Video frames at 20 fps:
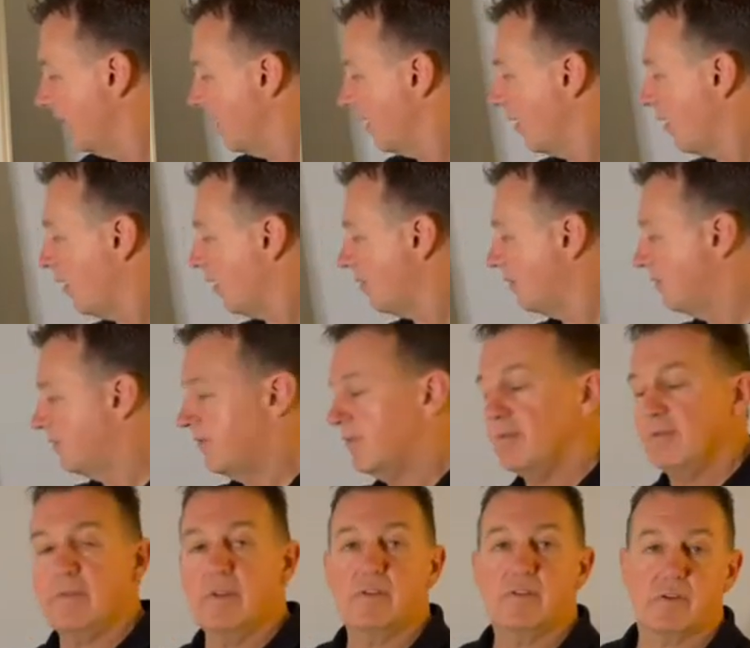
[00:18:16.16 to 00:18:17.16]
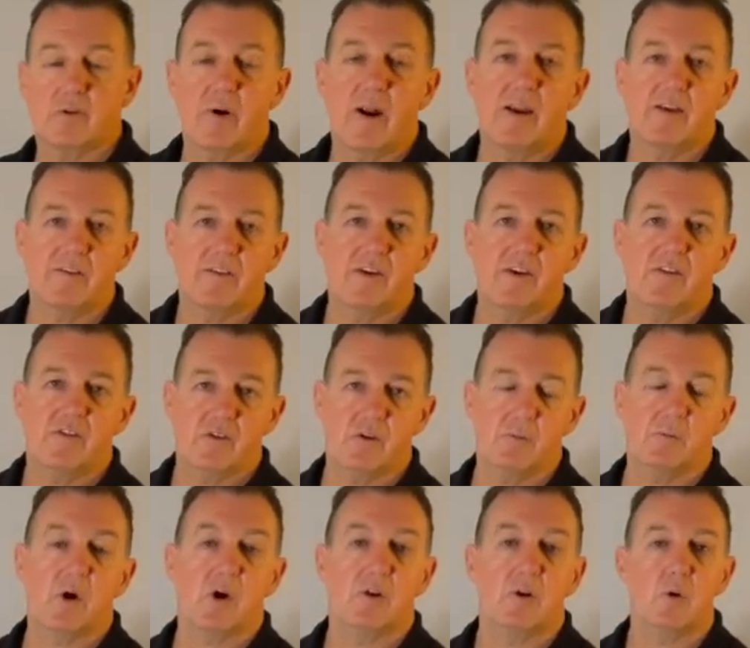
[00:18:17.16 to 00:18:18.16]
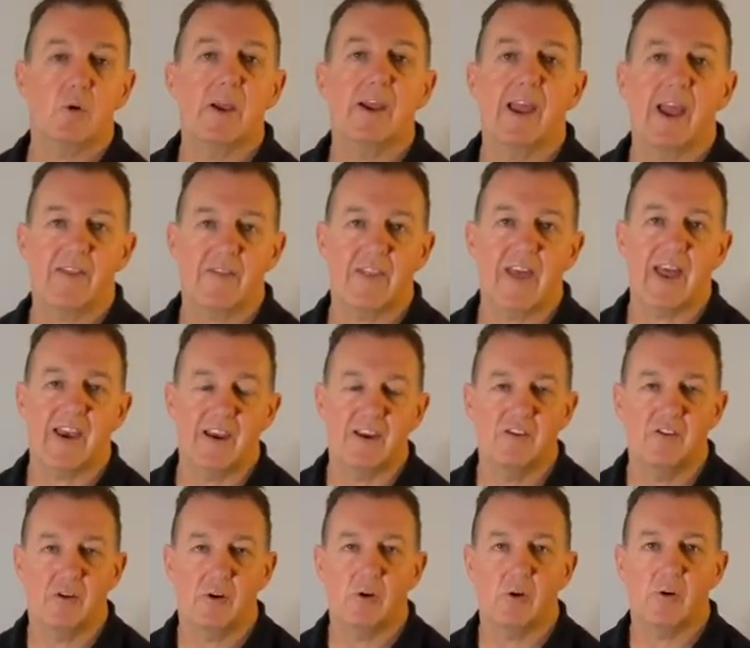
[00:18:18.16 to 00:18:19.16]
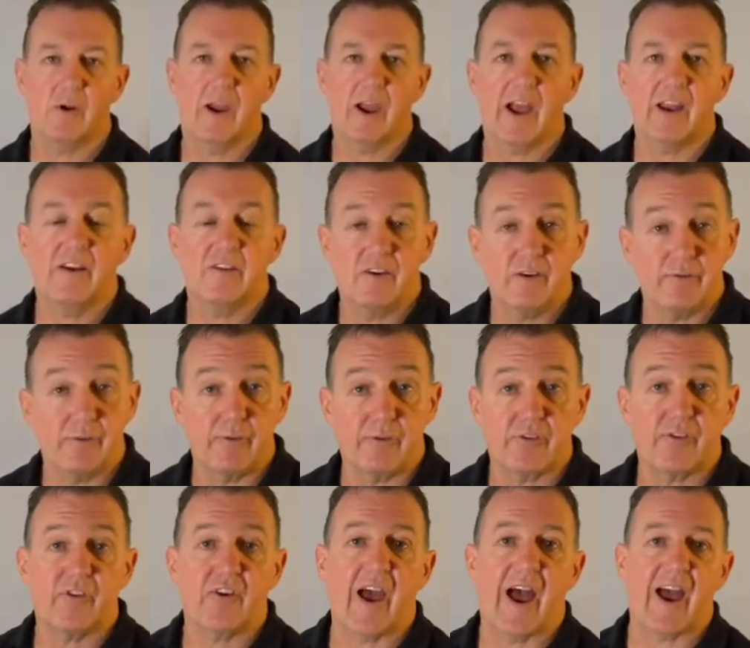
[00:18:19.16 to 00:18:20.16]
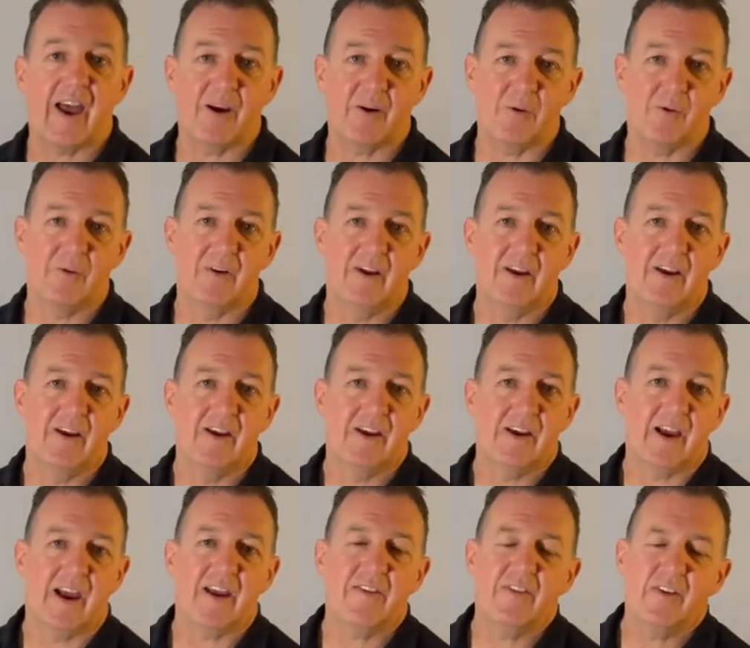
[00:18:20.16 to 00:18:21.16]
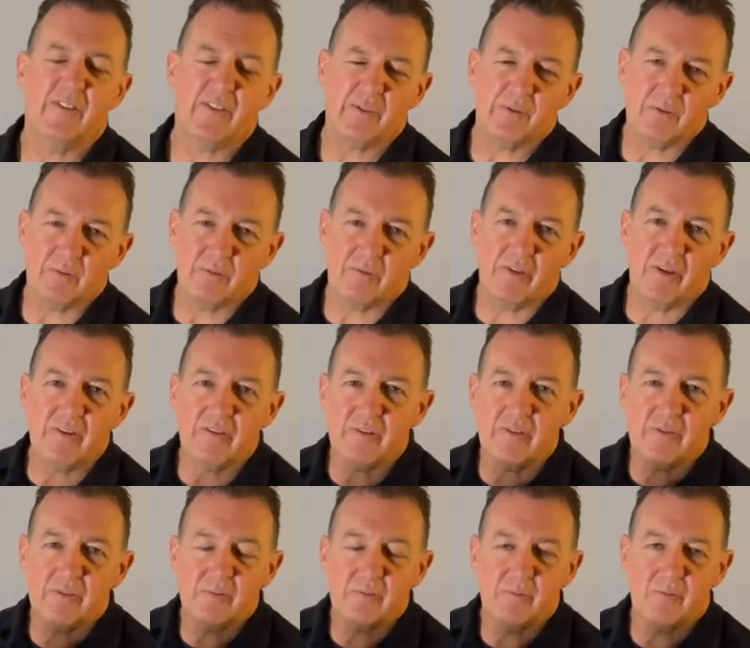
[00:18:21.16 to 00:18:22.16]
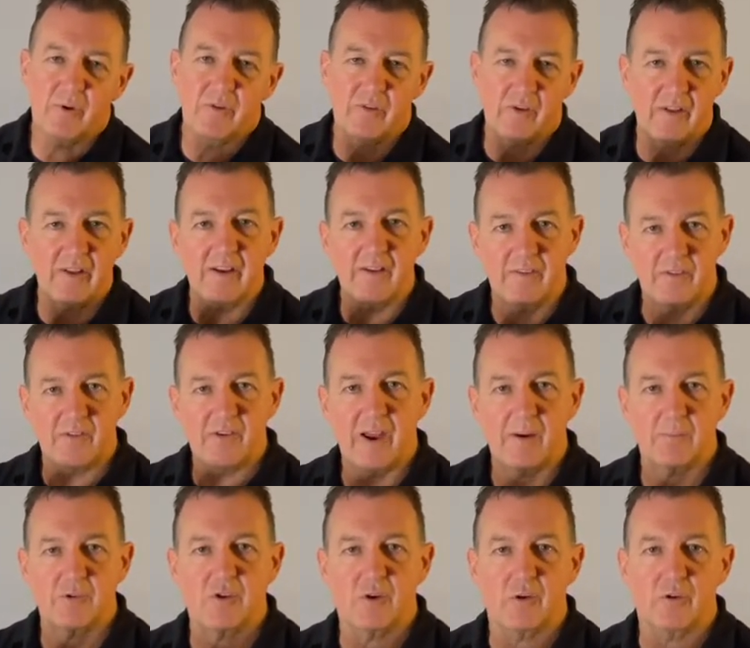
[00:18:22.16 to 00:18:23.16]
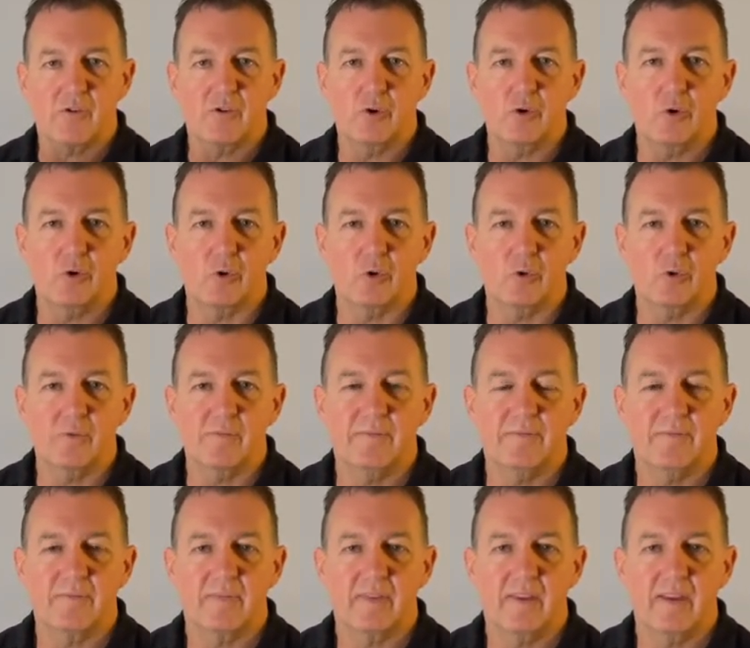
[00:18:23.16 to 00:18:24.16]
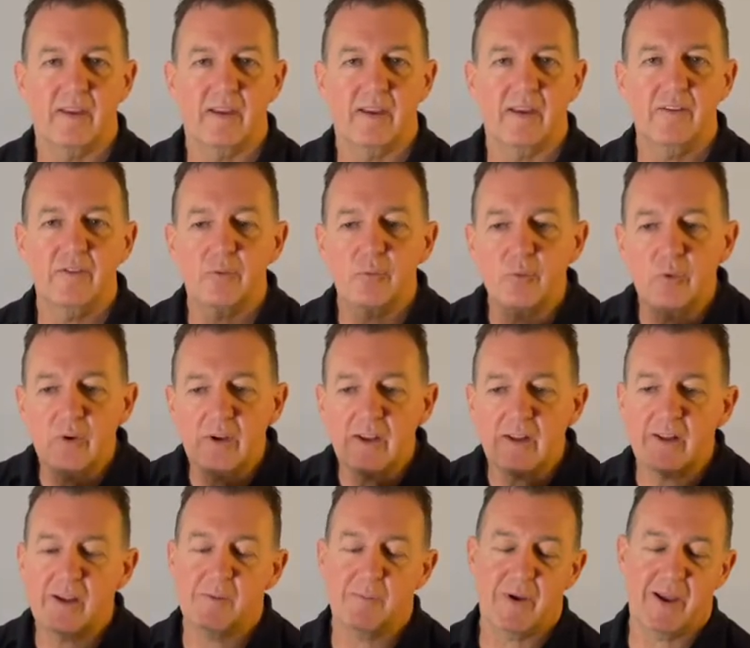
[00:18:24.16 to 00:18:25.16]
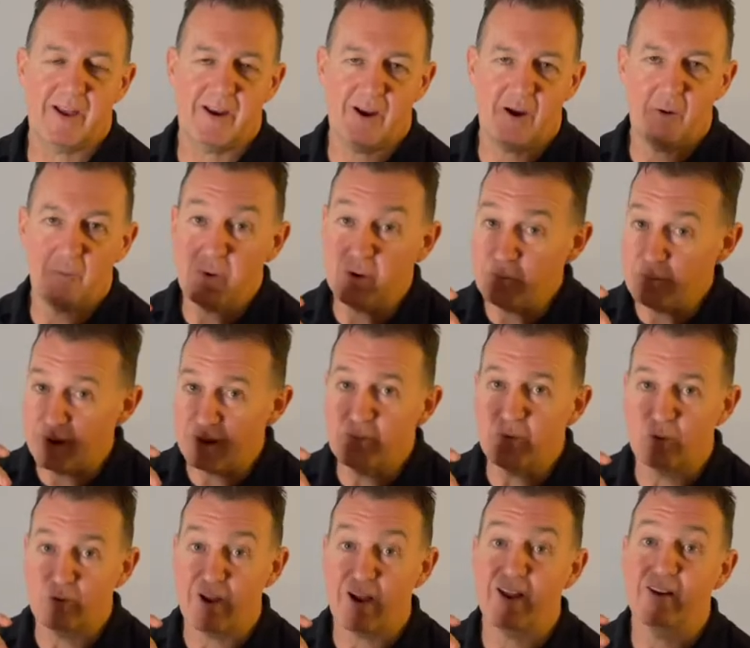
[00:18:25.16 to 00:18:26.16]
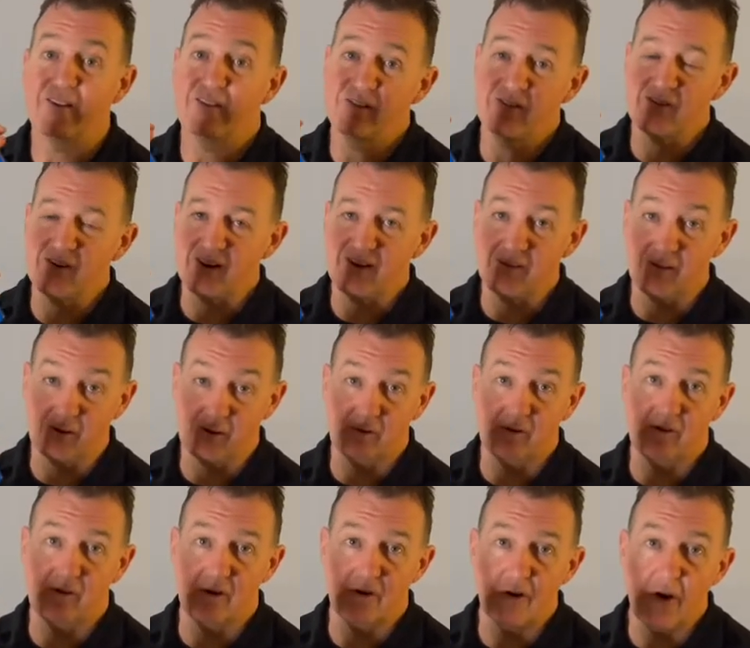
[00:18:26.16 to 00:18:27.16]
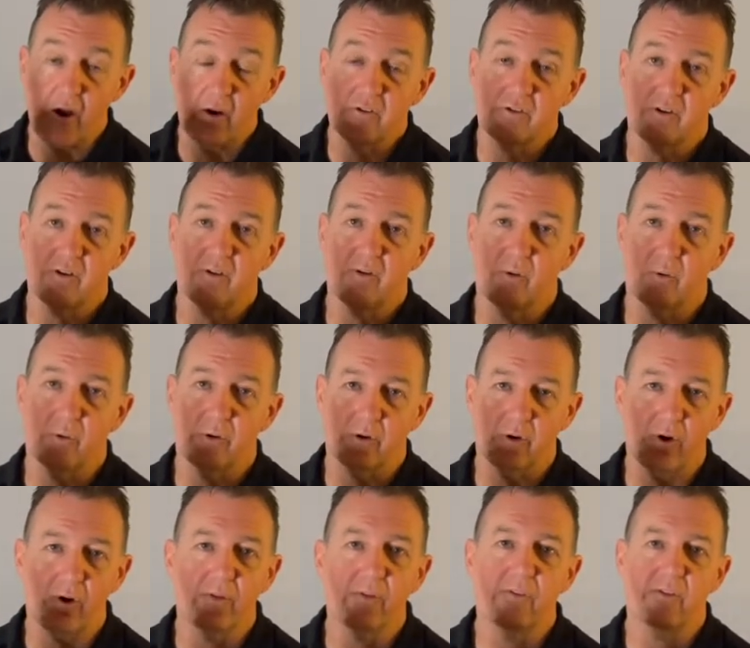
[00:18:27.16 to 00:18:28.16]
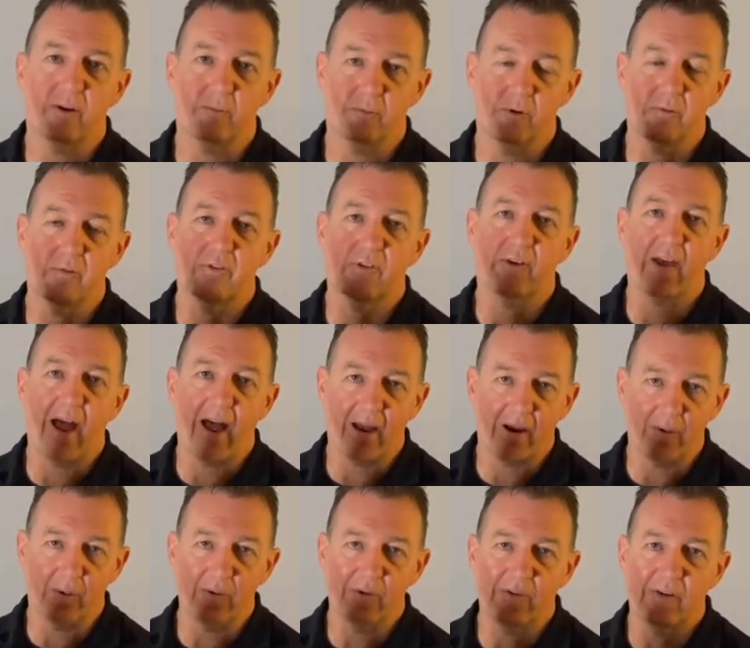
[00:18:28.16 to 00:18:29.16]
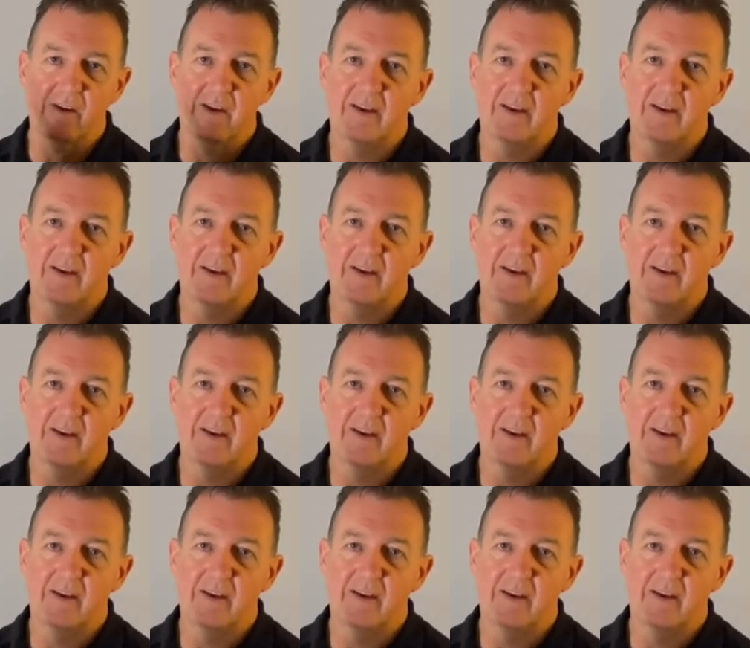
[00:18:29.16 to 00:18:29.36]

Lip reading: of this grazing issue by looking at that issue at a different scale. And this Resilience Snapshot tool is really about helping people to understand the notion or the concept of scales.